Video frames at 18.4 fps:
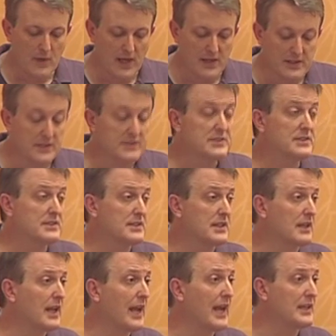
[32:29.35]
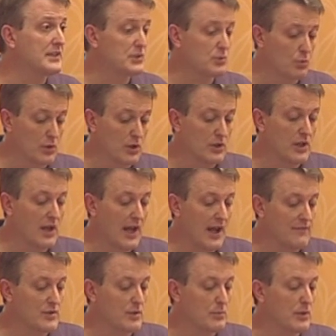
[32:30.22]
and this is a case where you
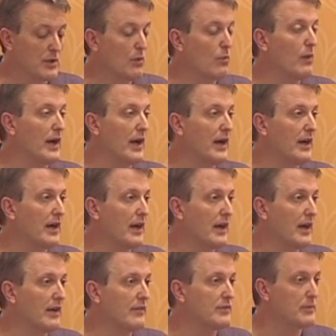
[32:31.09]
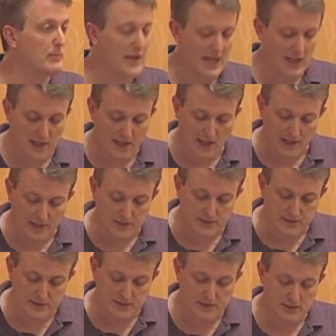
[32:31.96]
have to be aware of the bad
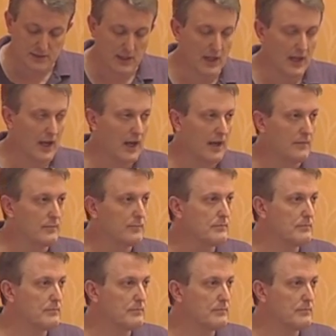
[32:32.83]
guys uh,